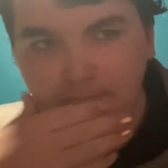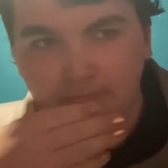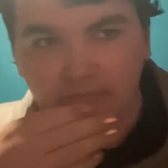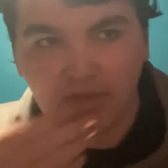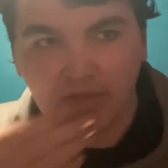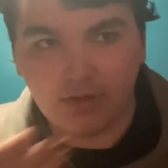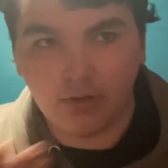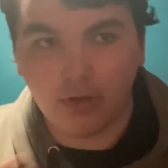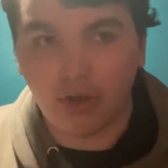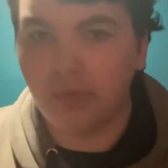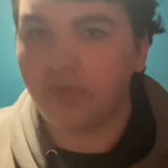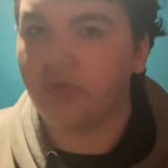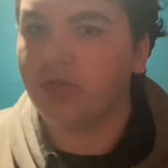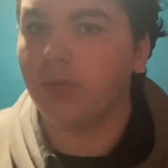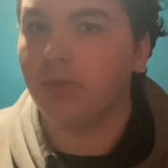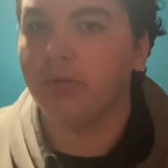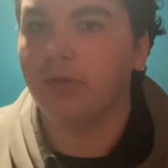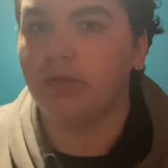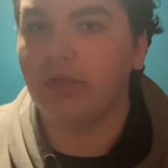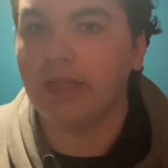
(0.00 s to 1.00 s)
I know I'm
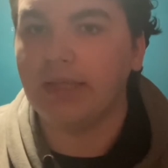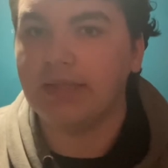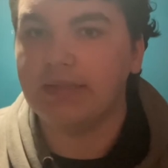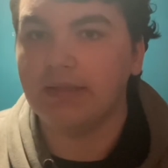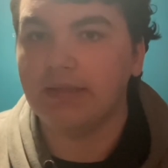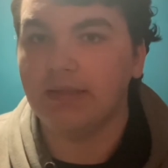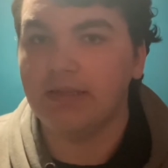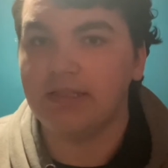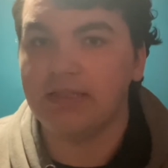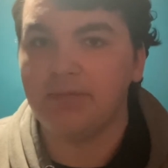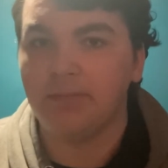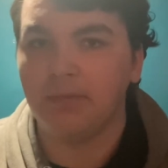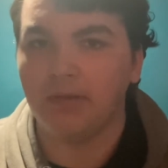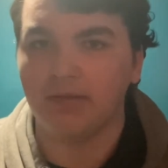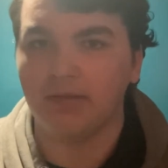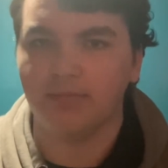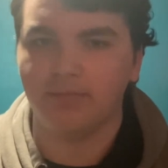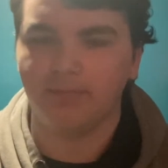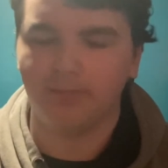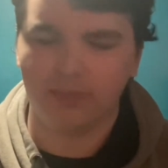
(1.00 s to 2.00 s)
super late to this, but
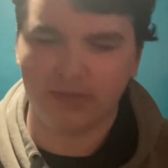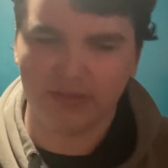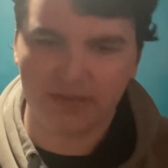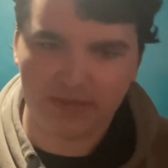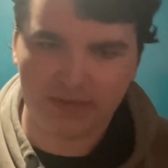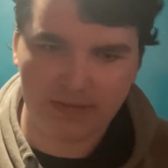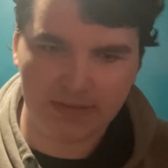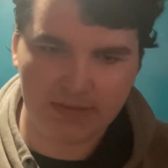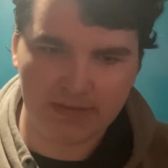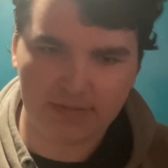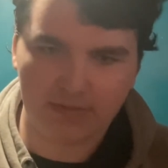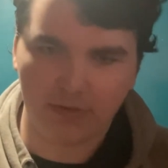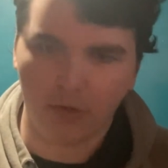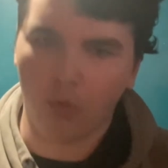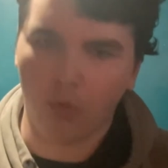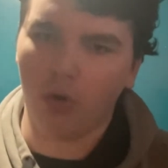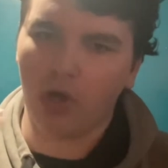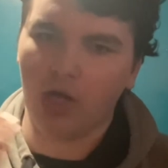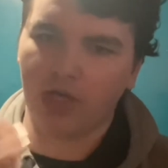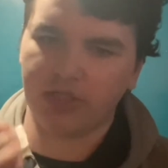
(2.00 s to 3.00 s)
please
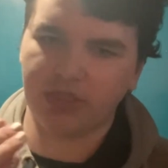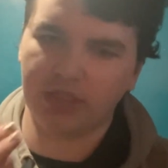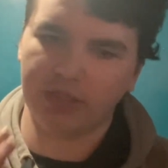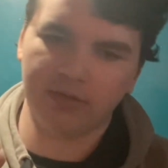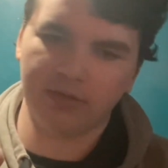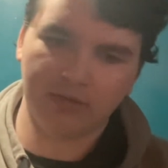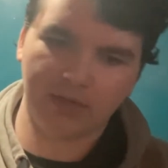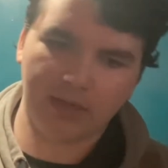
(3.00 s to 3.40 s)
watch it.